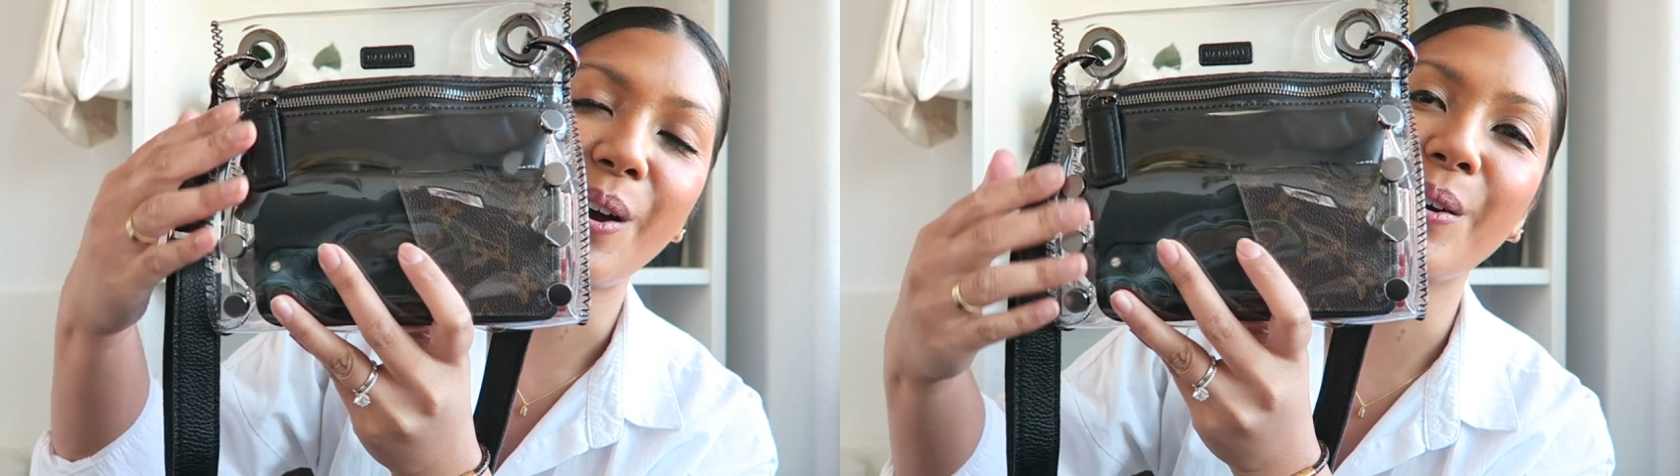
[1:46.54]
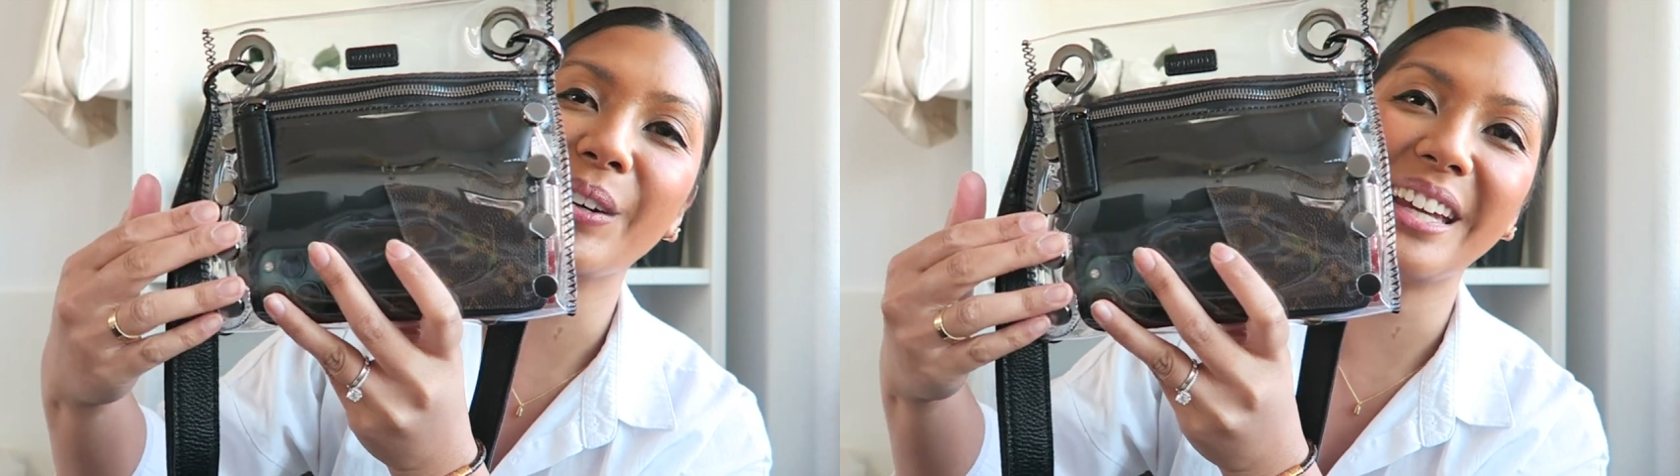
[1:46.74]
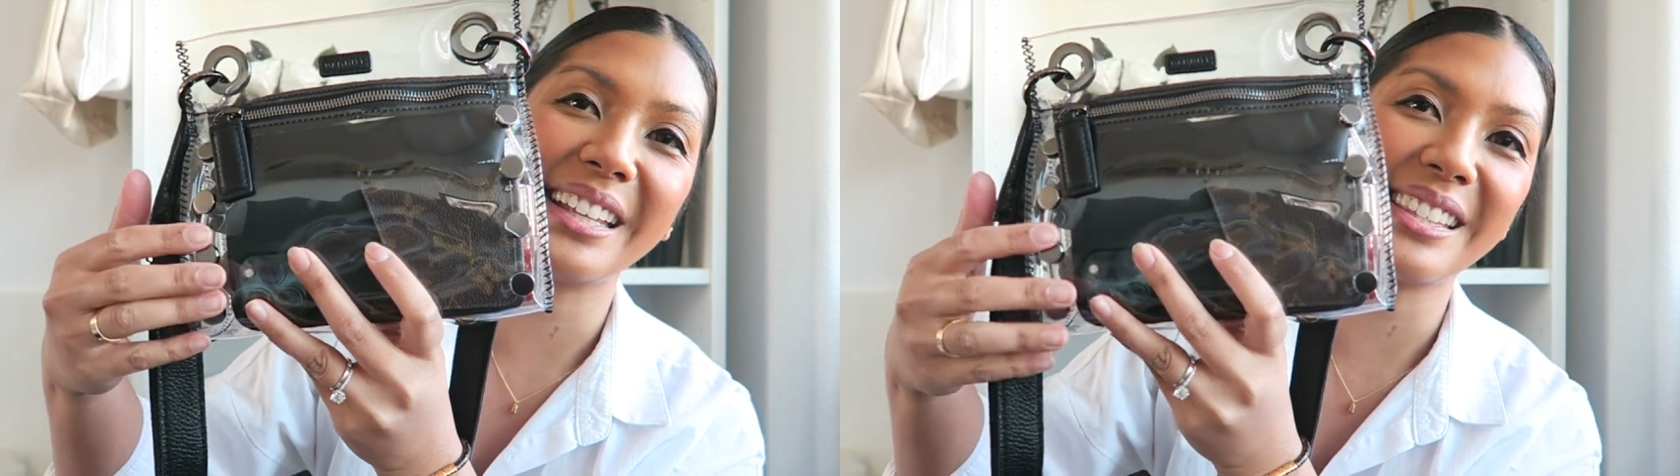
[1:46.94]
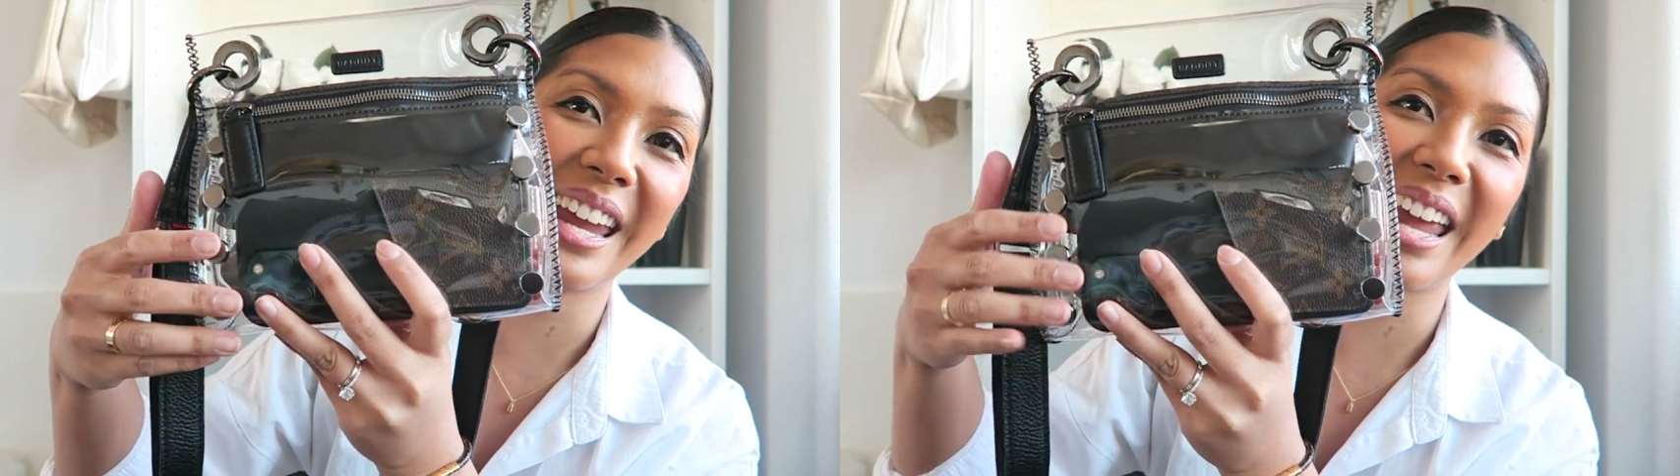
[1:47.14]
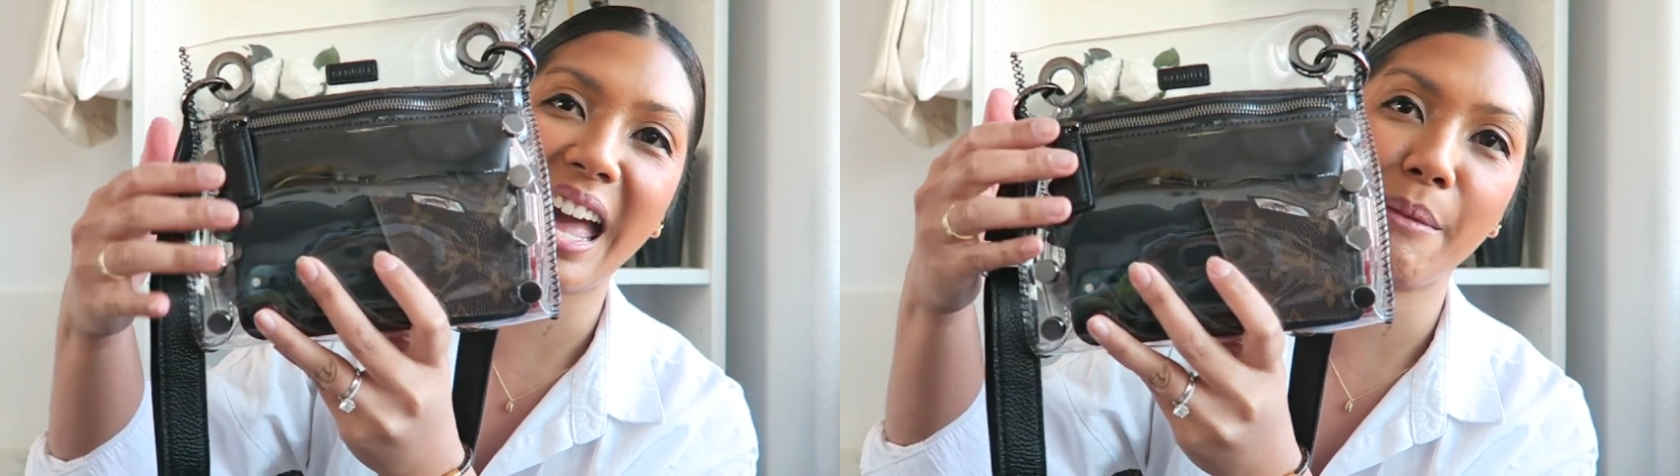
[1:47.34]
know it's
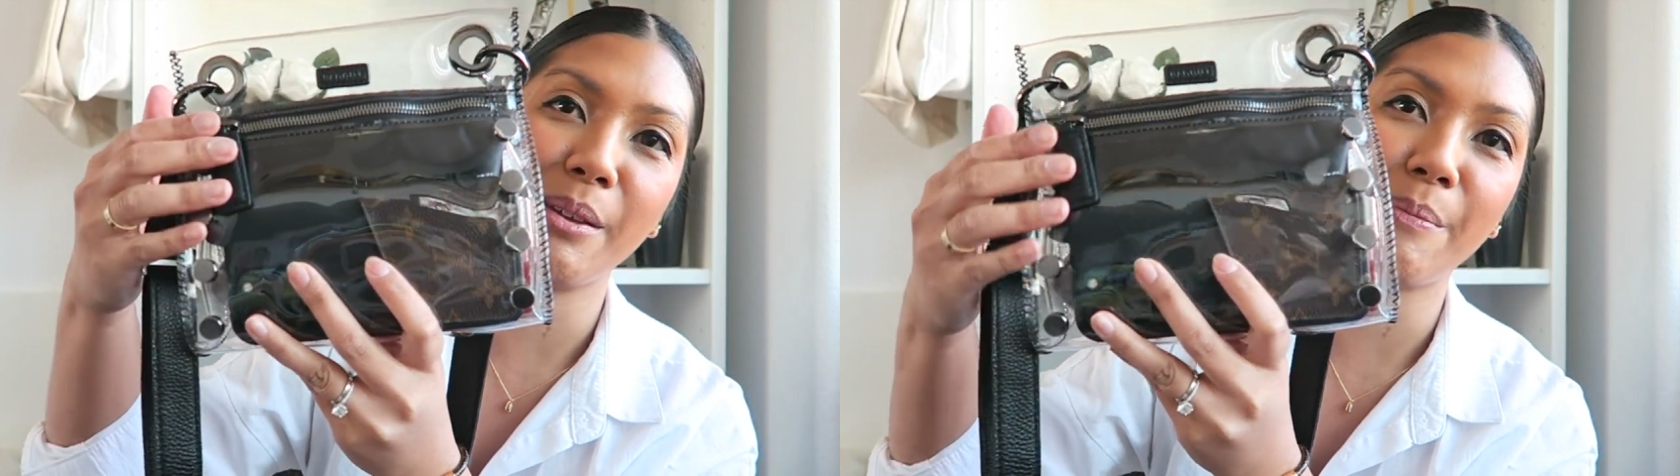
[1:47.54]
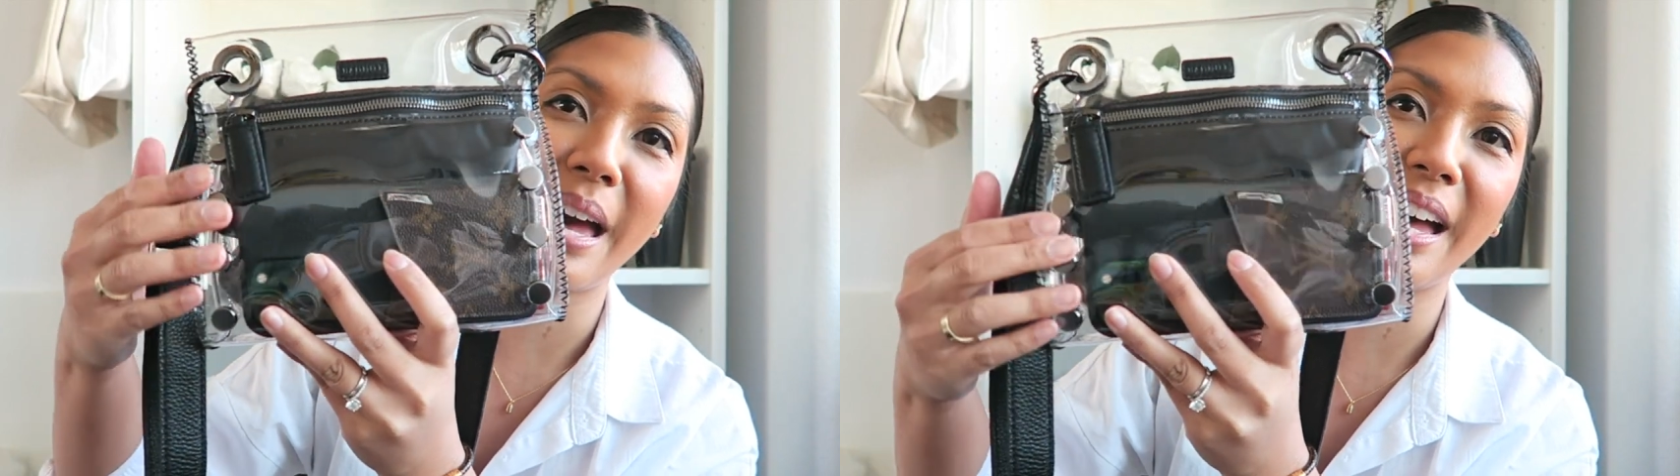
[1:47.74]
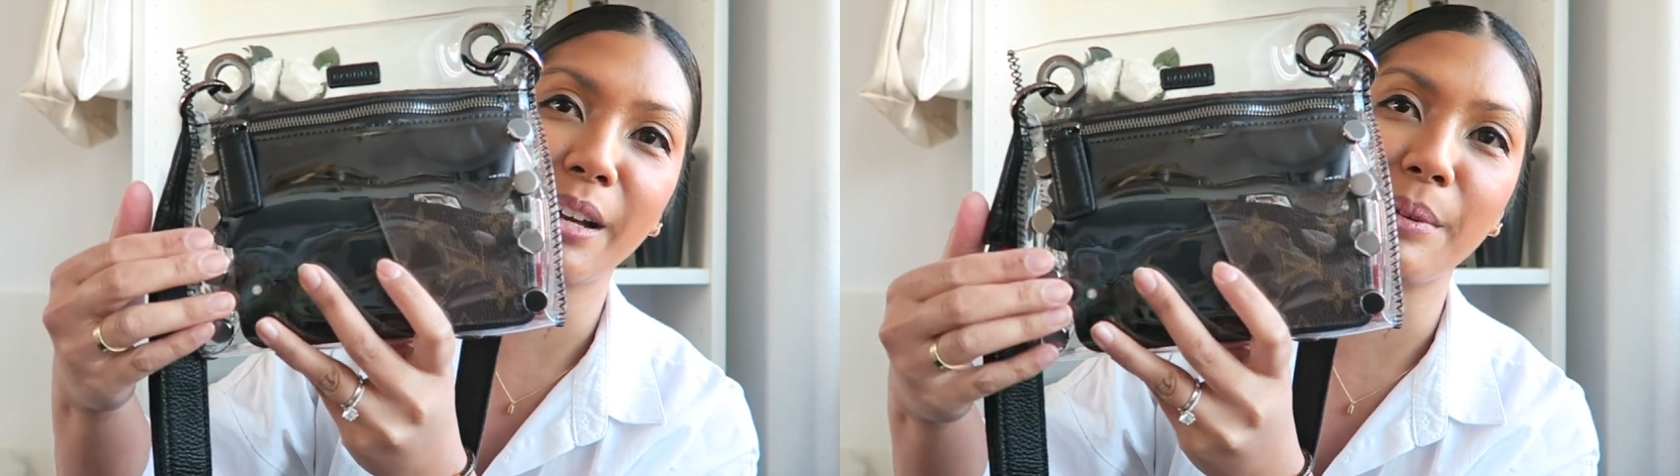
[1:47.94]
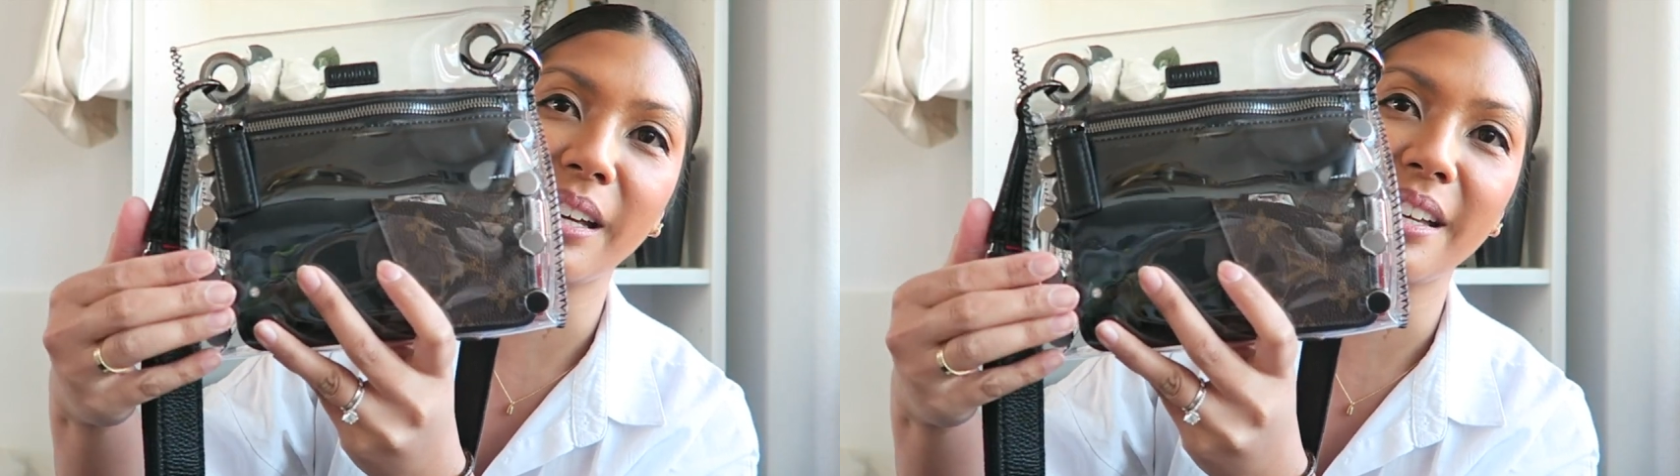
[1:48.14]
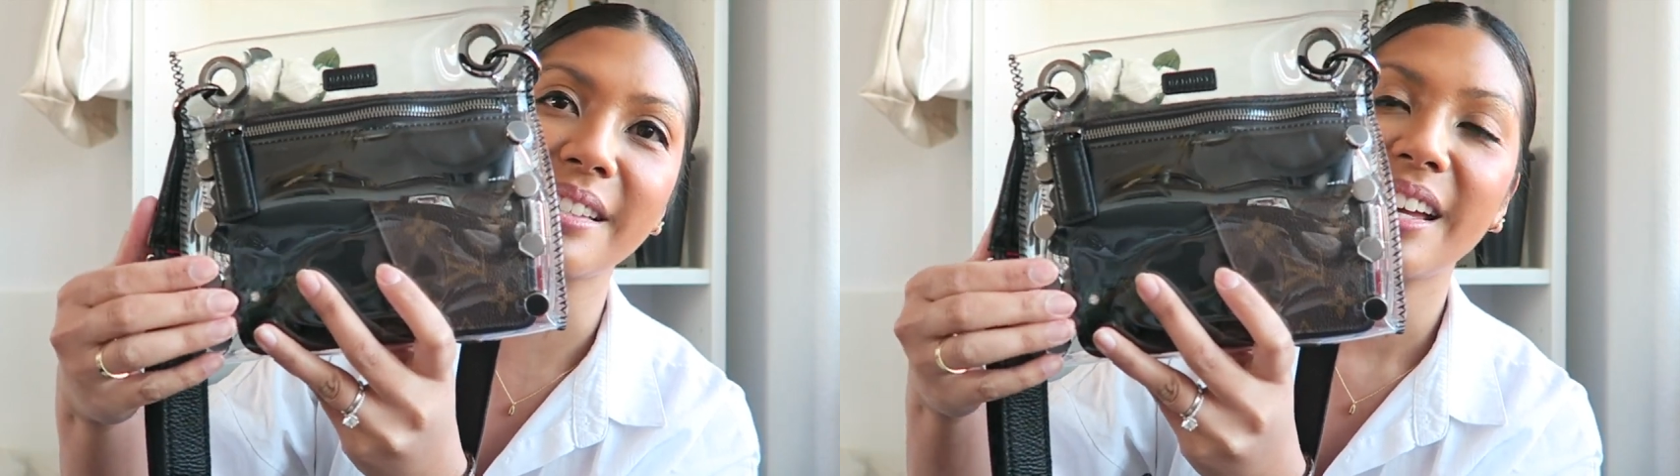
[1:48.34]
a Hammitt bag
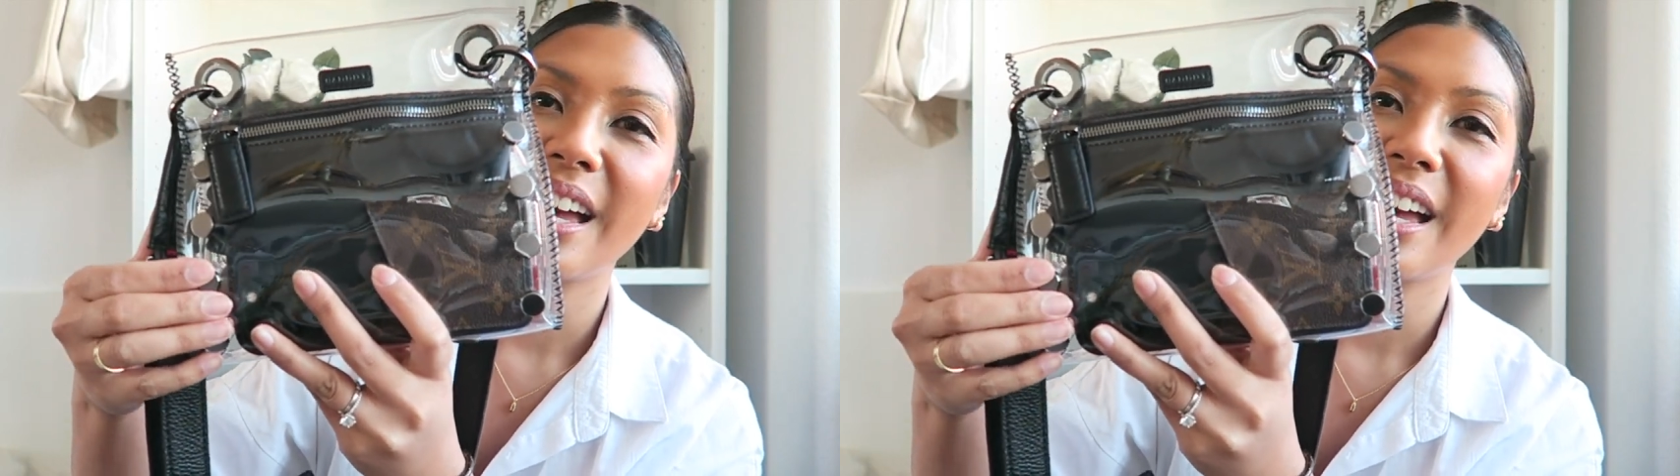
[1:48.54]
because